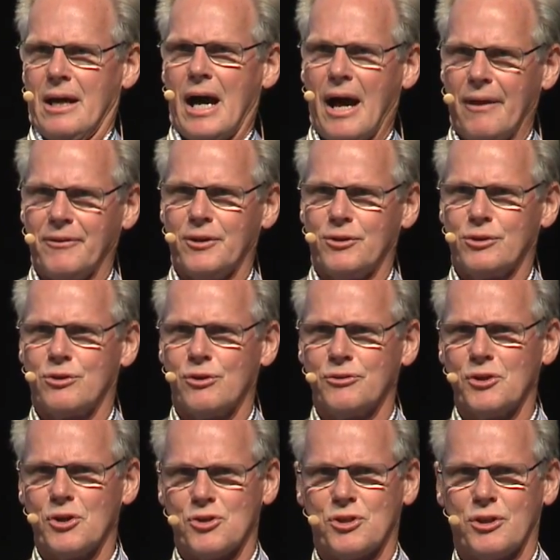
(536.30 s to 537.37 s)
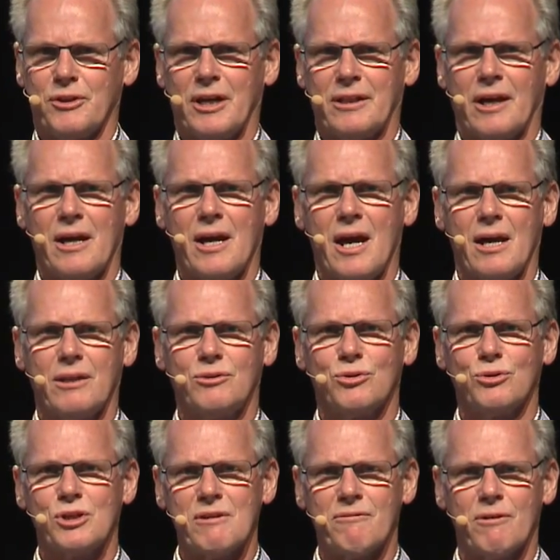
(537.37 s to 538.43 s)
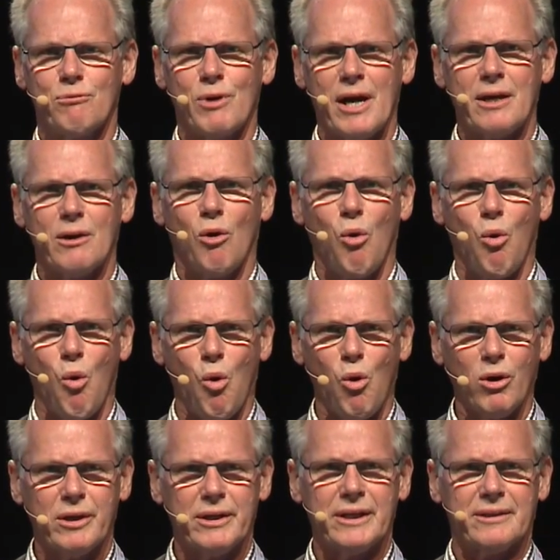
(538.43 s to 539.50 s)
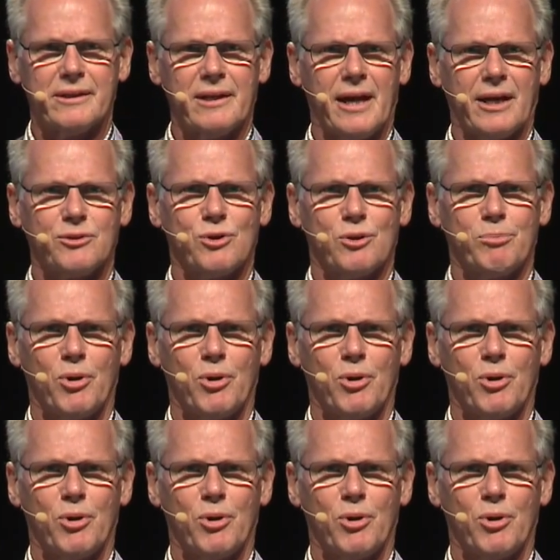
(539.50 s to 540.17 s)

under the condition that I had to give away all intellectual